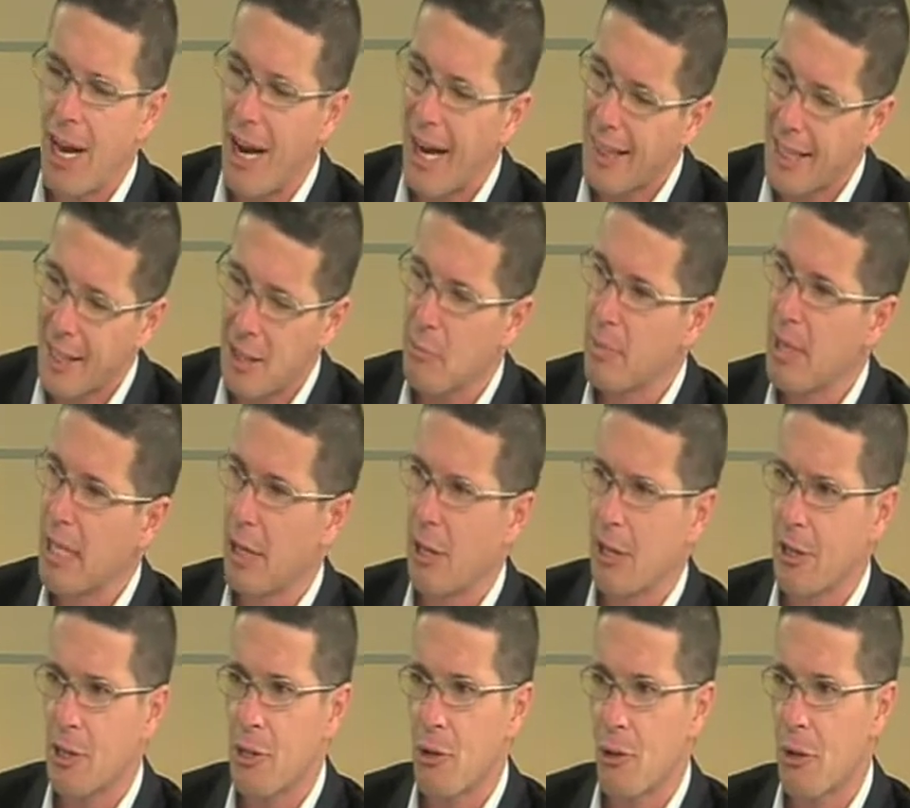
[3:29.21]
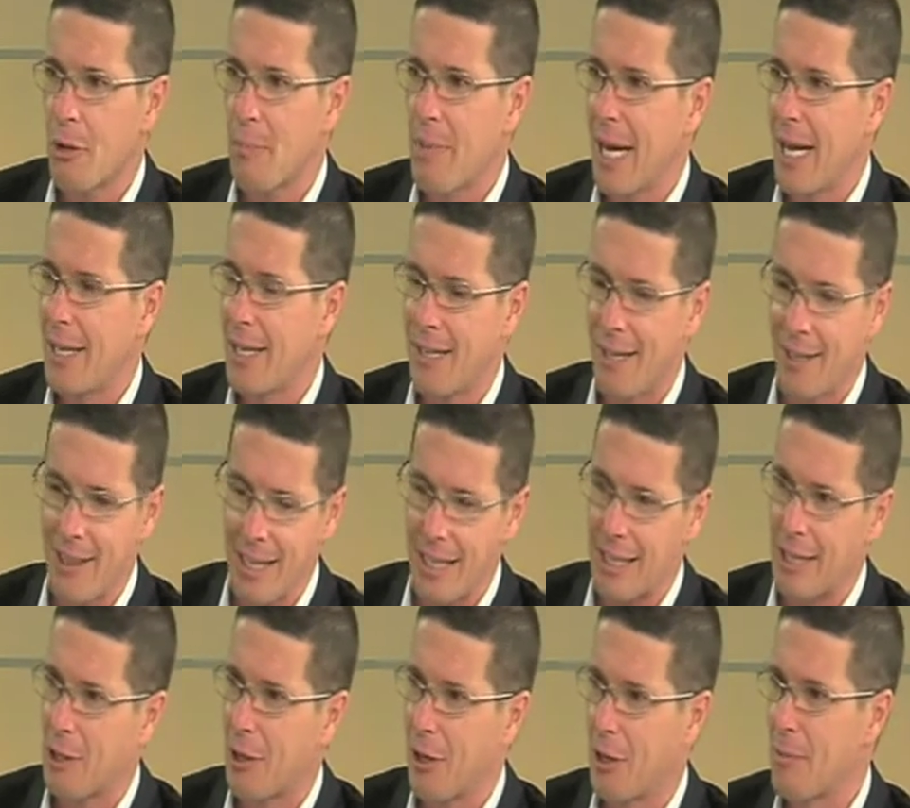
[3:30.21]
I think there'll be a lot of talk about it. I think
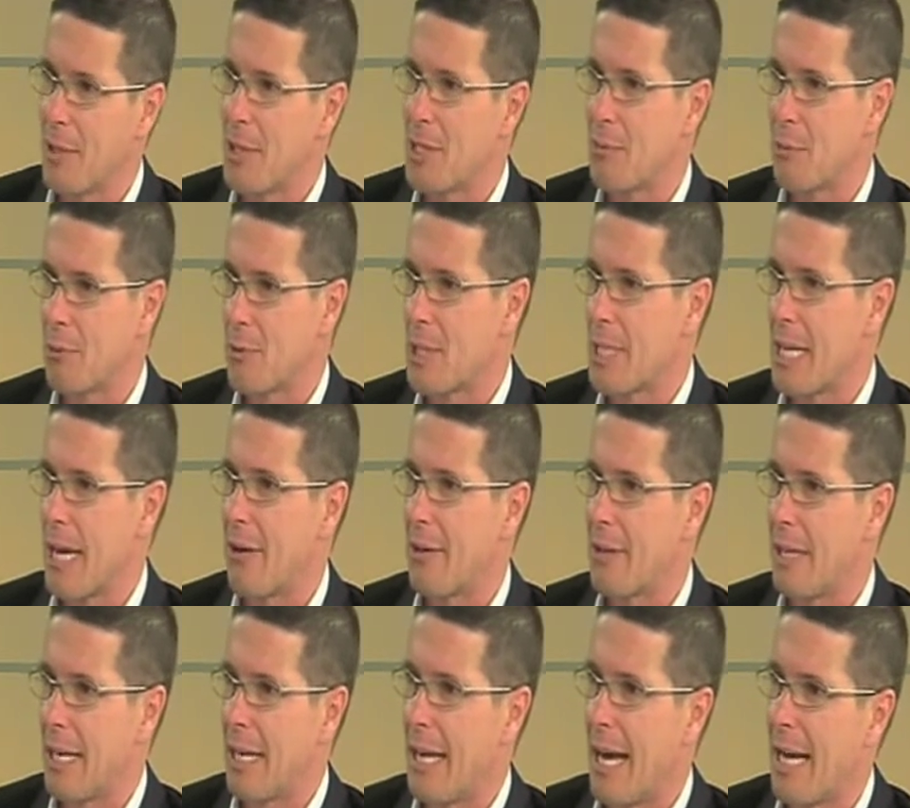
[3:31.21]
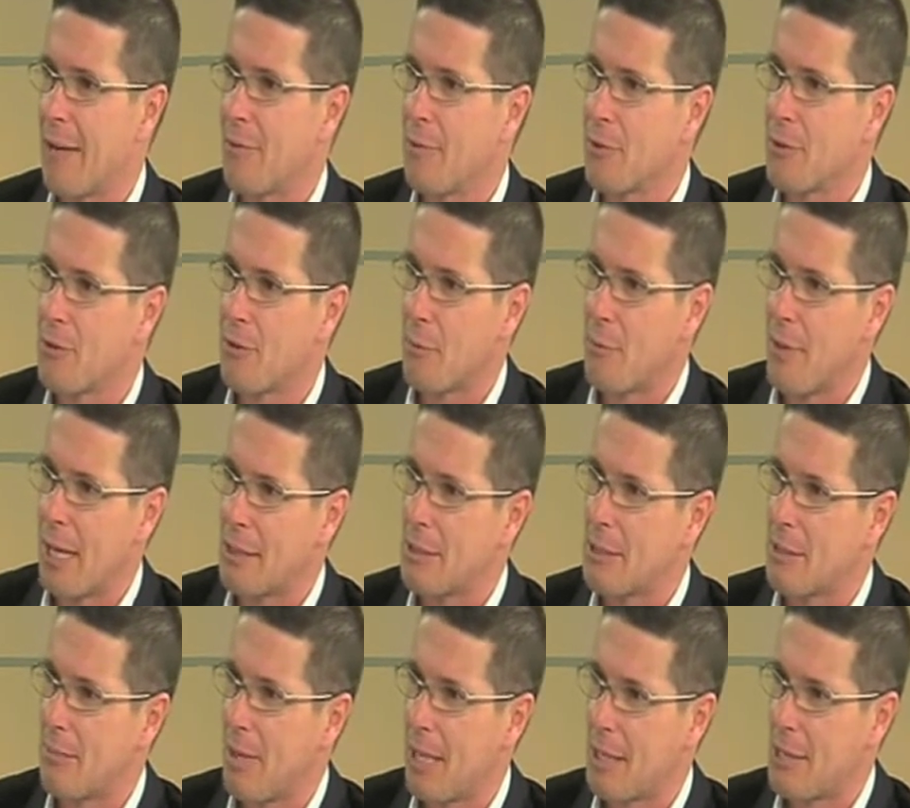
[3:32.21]
economists will stare at their navels for
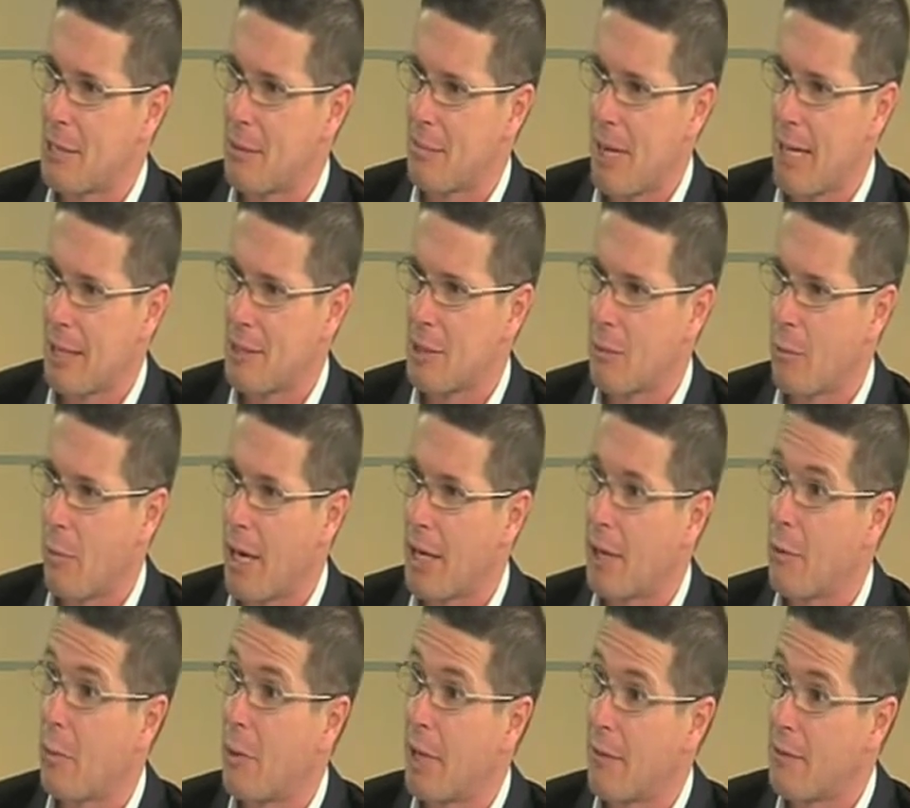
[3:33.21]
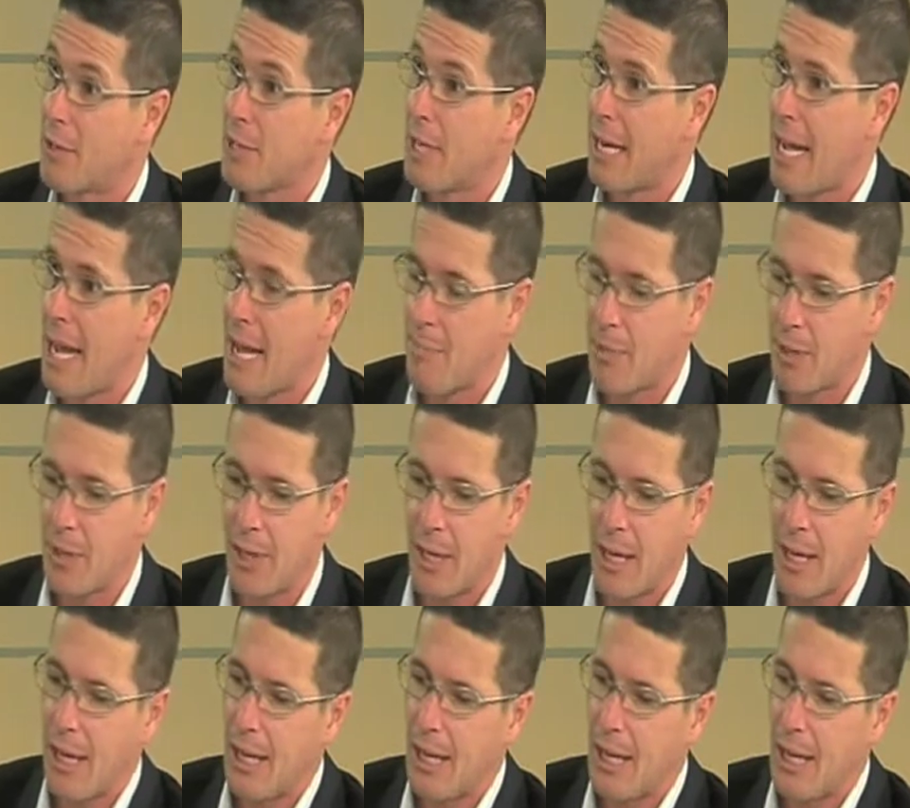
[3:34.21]
months and months and months and wonder if it's going to happen.